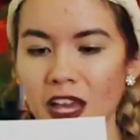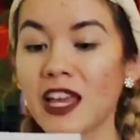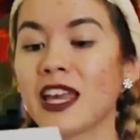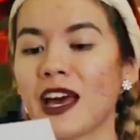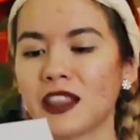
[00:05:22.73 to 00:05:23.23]

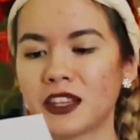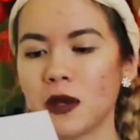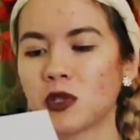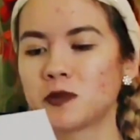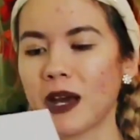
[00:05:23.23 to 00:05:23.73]
And yeah, the
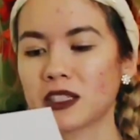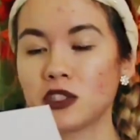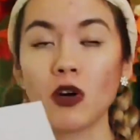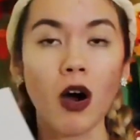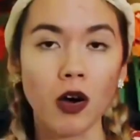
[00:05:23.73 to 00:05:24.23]
theme was back
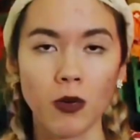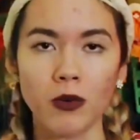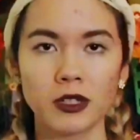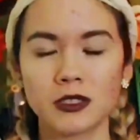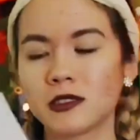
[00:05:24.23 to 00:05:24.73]
to
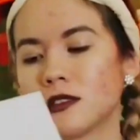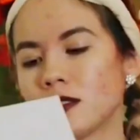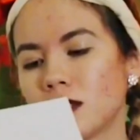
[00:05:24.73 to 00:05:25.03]
Hogwarts.